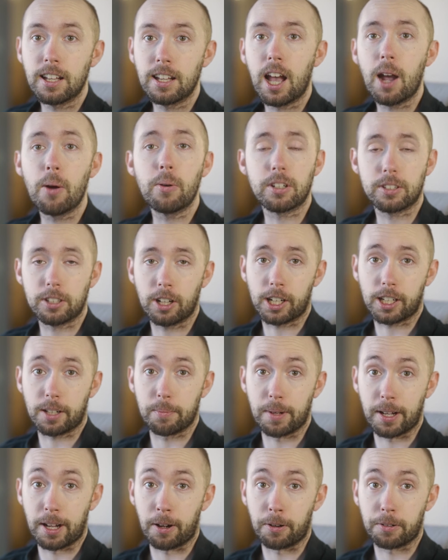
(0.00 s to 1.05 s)
I want to talk
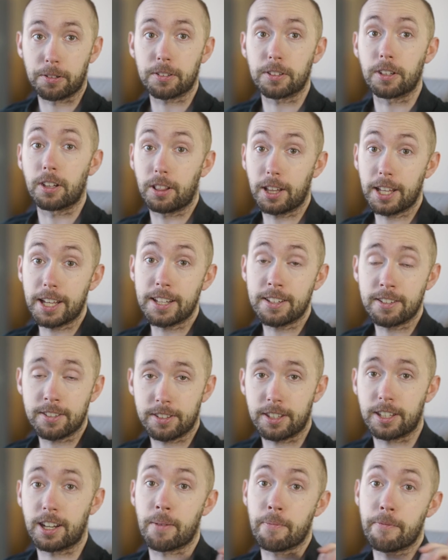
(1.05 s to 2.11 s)
about the
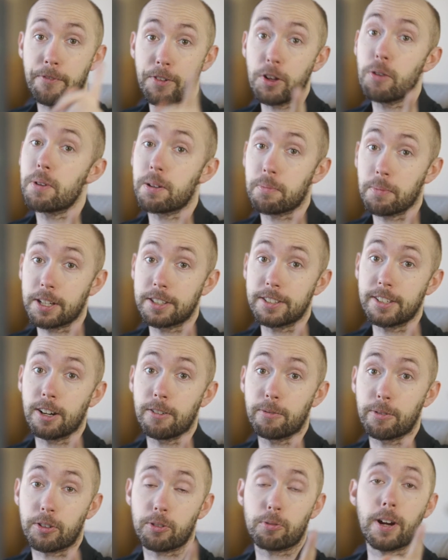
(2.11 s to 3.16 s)
lens that I'm filming
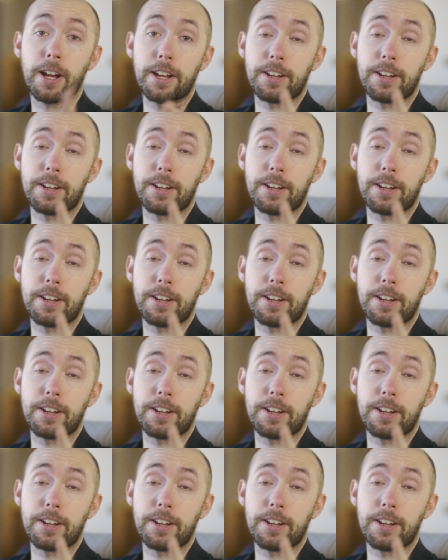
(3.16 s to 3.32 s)
myself with right